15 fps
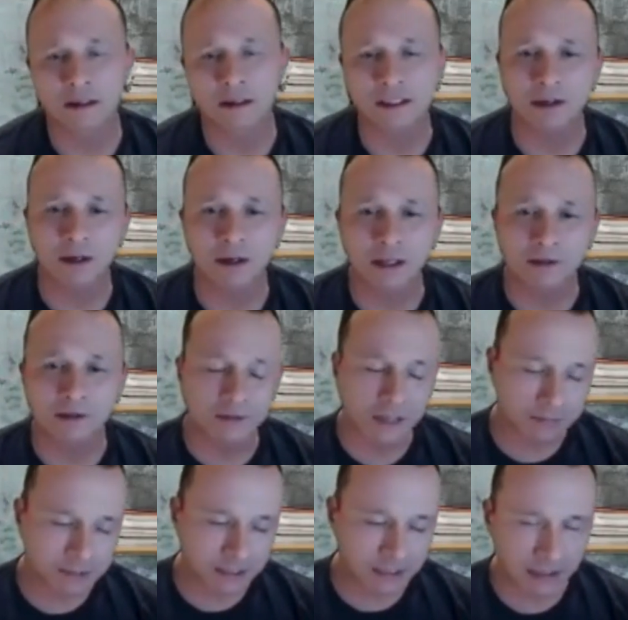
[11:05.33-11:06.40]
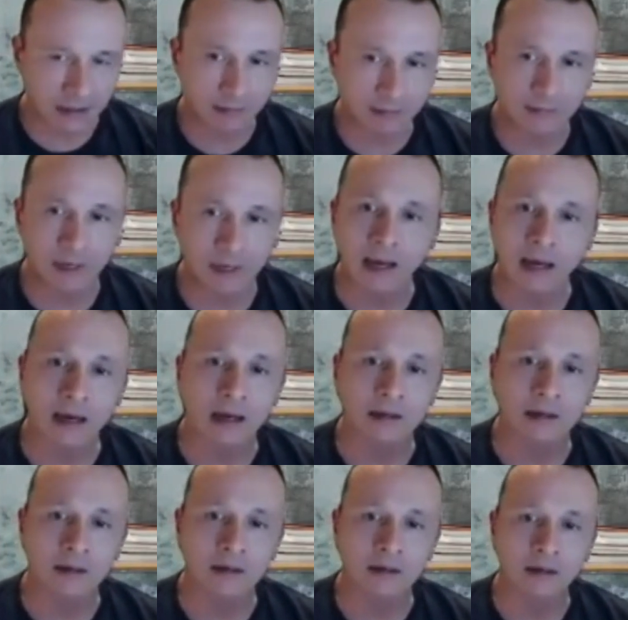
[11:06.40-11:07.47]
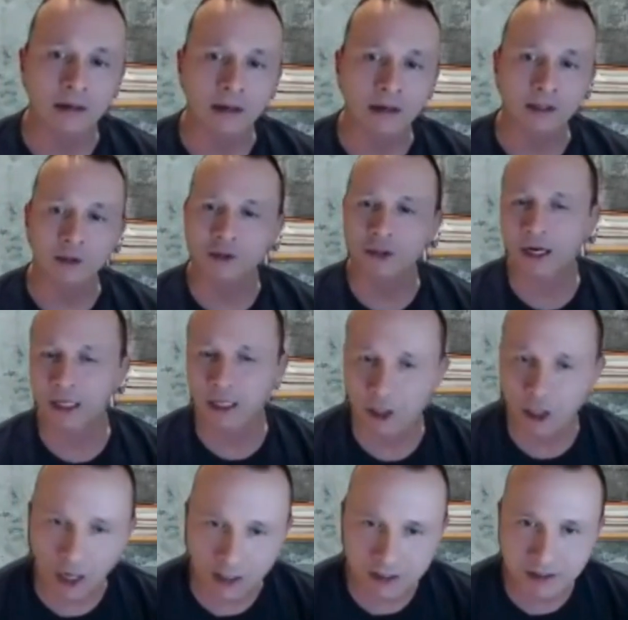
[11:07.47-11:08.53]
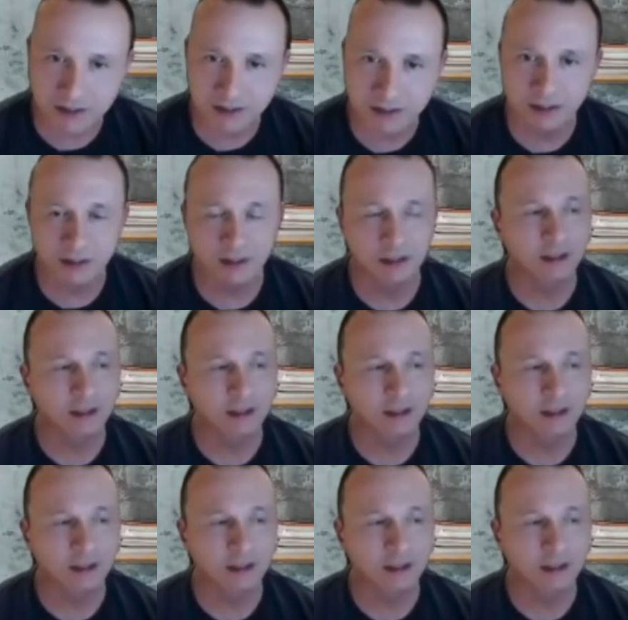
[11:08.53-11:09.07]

say you're on the FinOps team and you're tracking costs.